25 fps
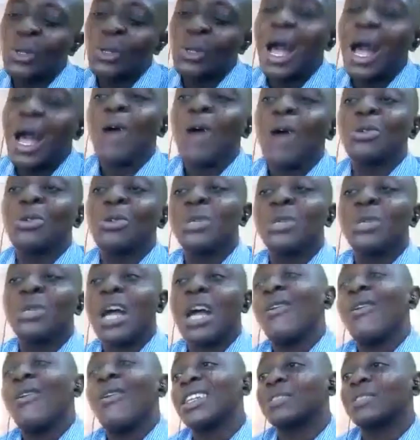So how do
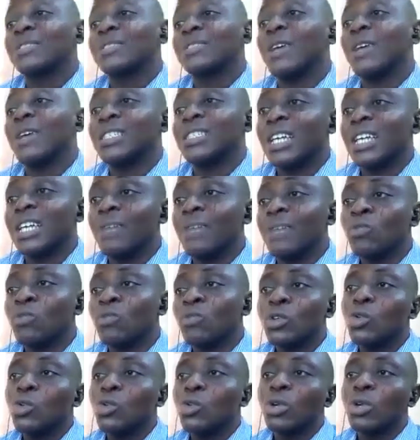we now expect
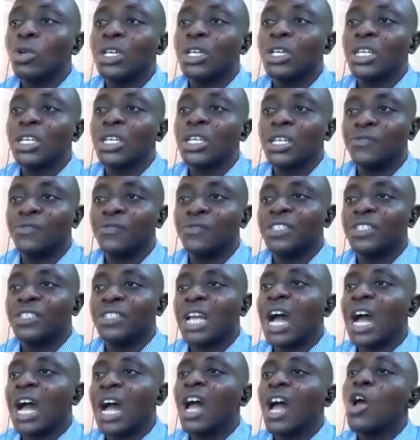them to give
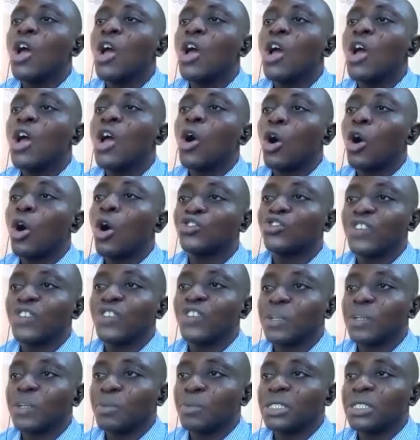their
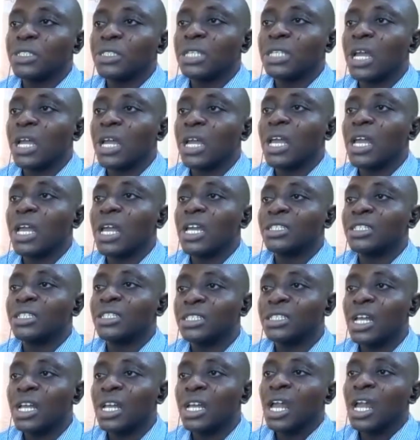
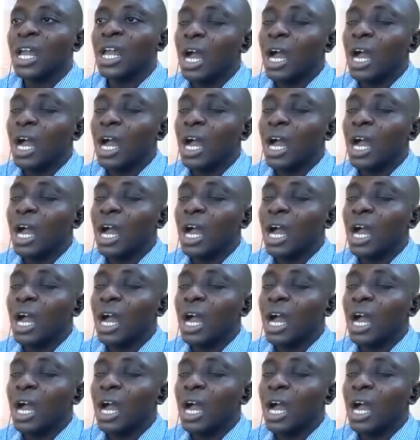100%